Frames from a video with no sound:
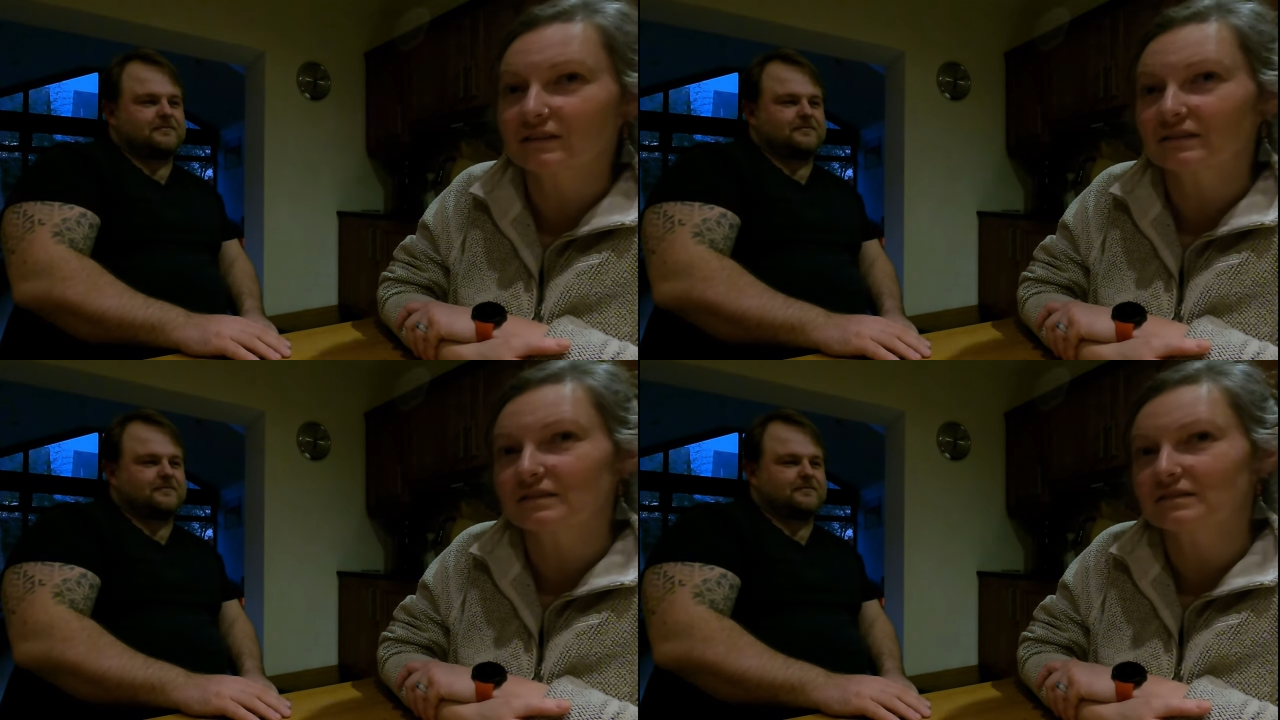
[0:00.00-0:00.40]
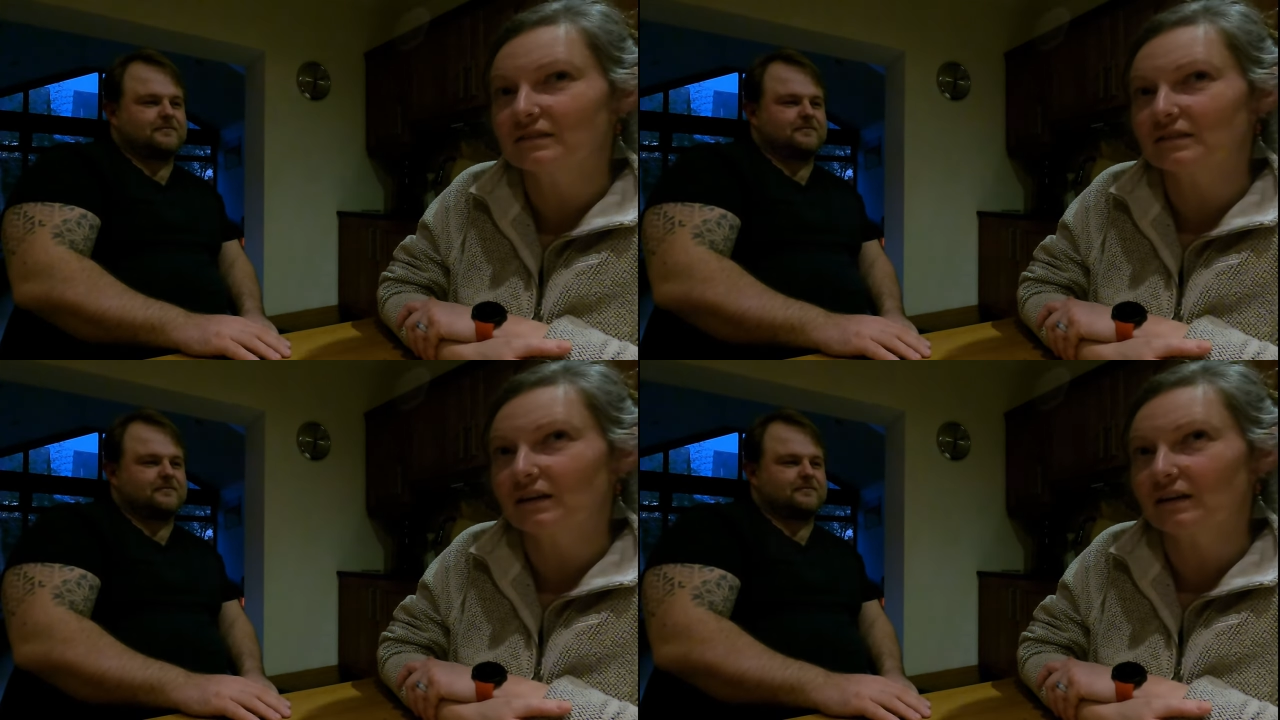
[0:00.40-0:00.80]
Speaker 1: think that
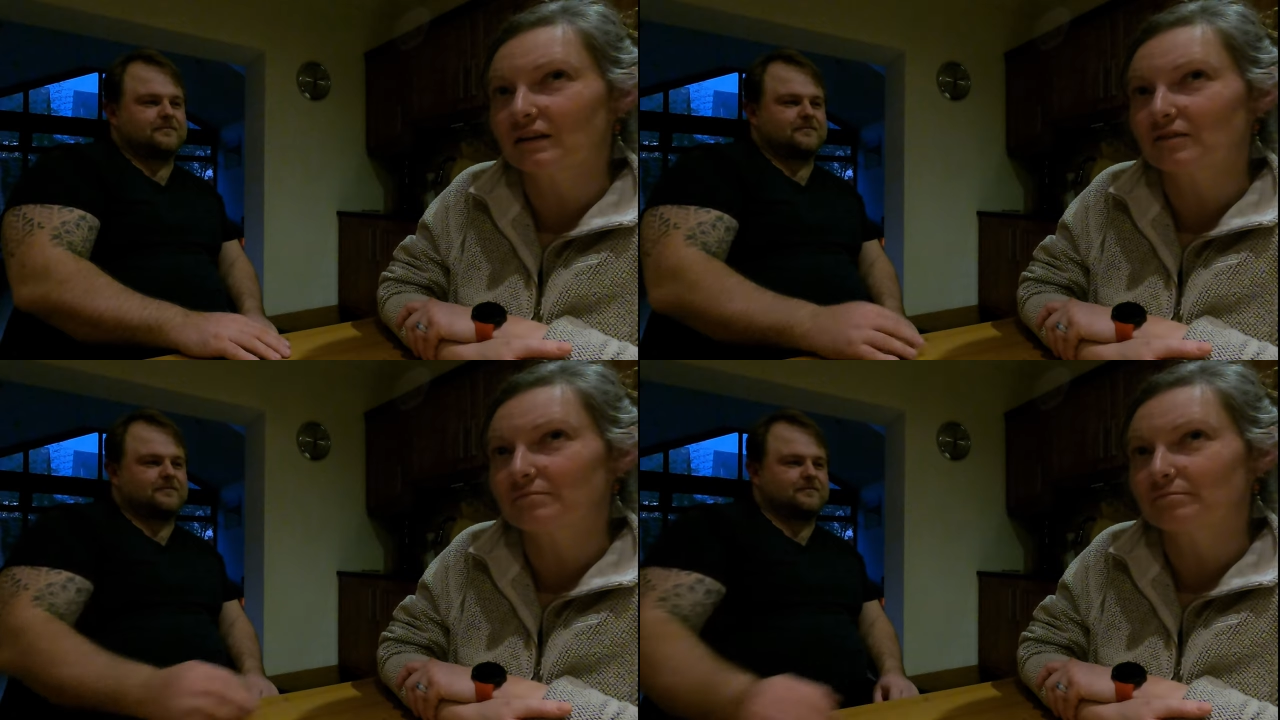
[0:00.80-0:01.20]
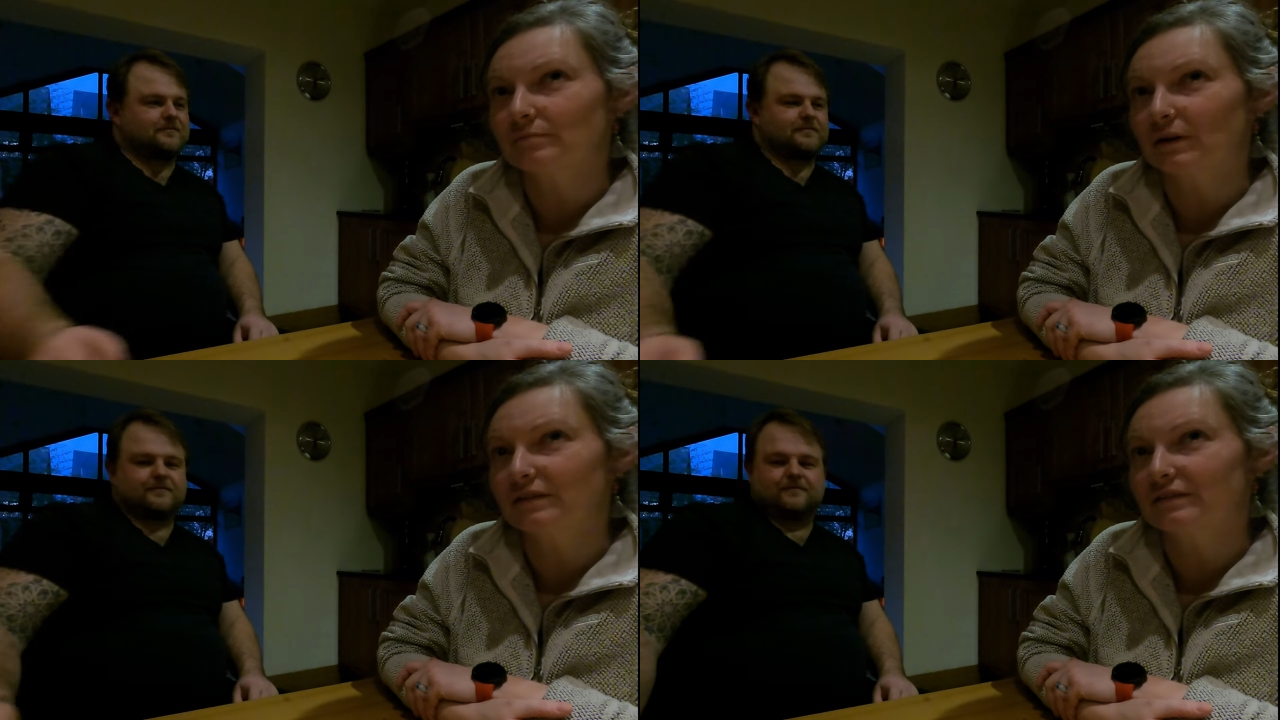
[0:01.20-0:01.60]

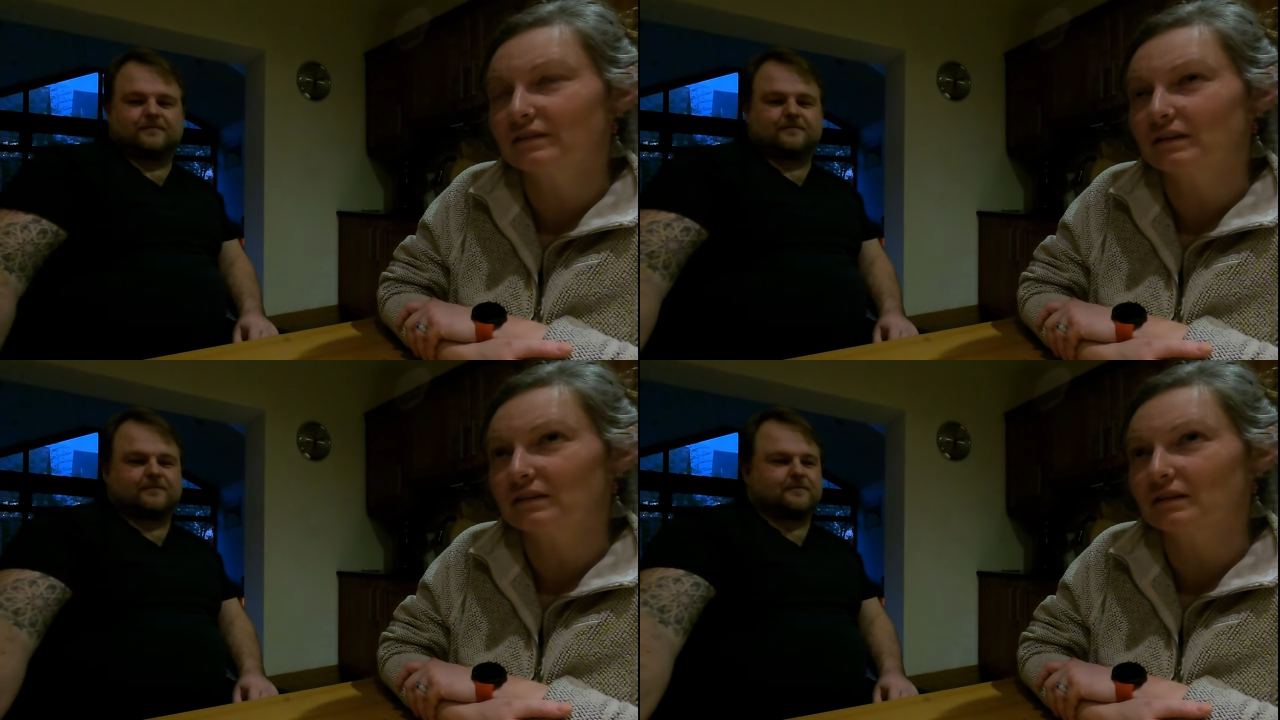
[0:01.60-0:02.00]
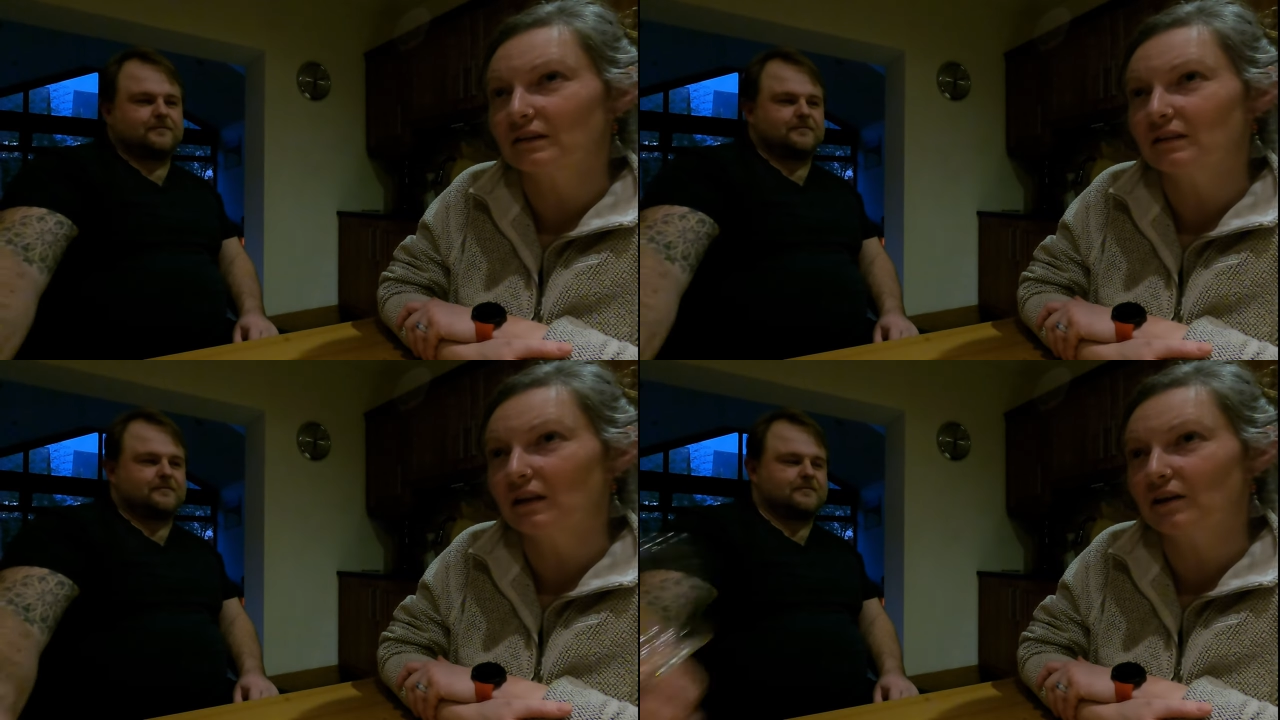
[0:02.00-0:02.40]
I think
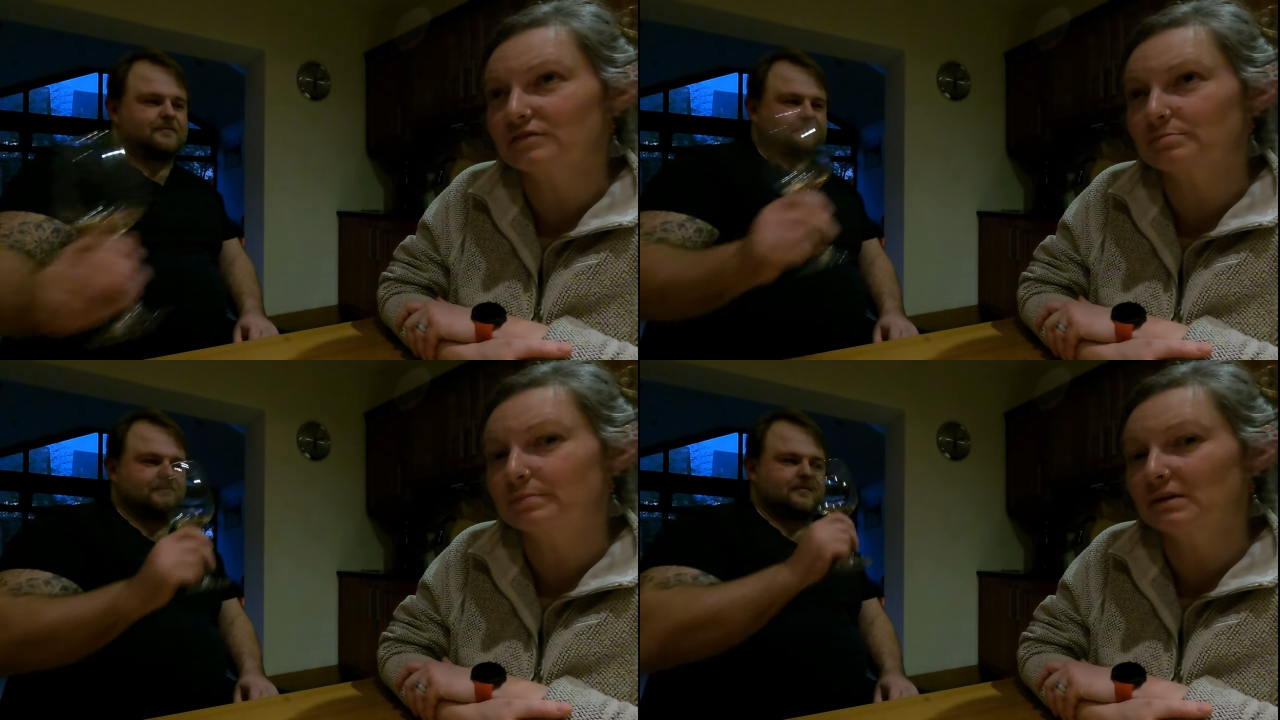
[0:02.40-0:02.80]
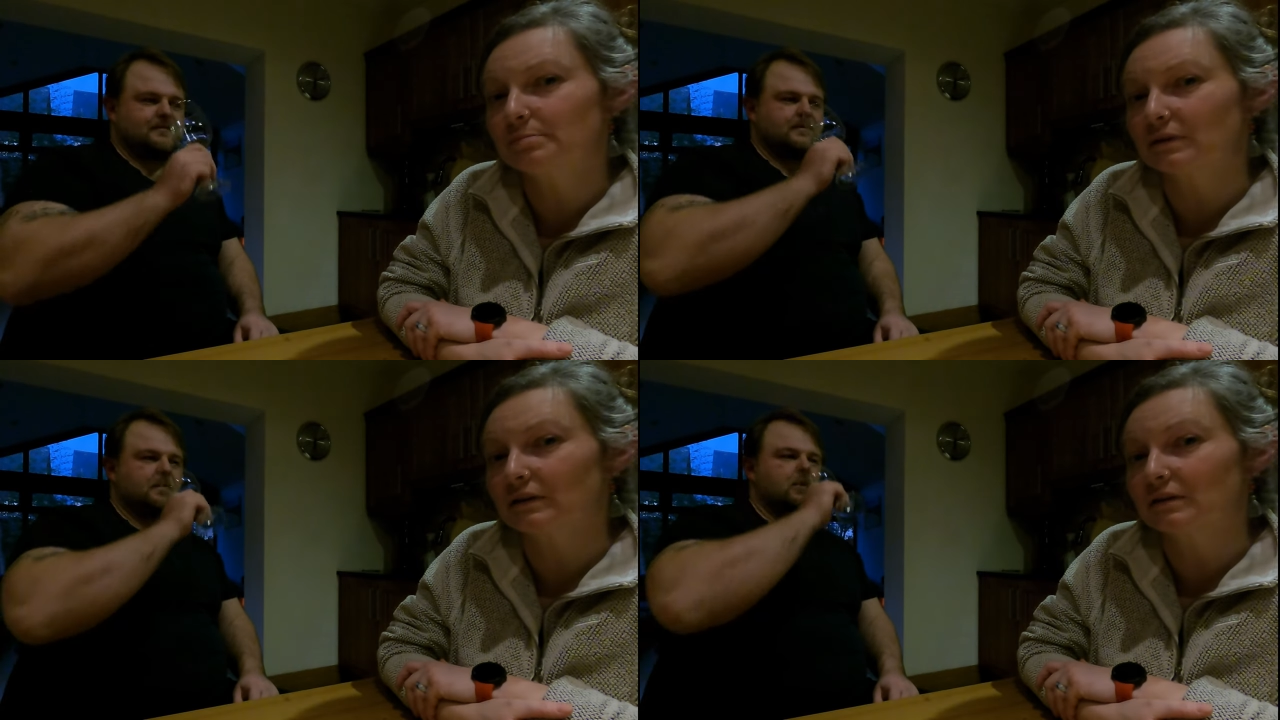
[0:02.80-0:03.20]
a lot of people,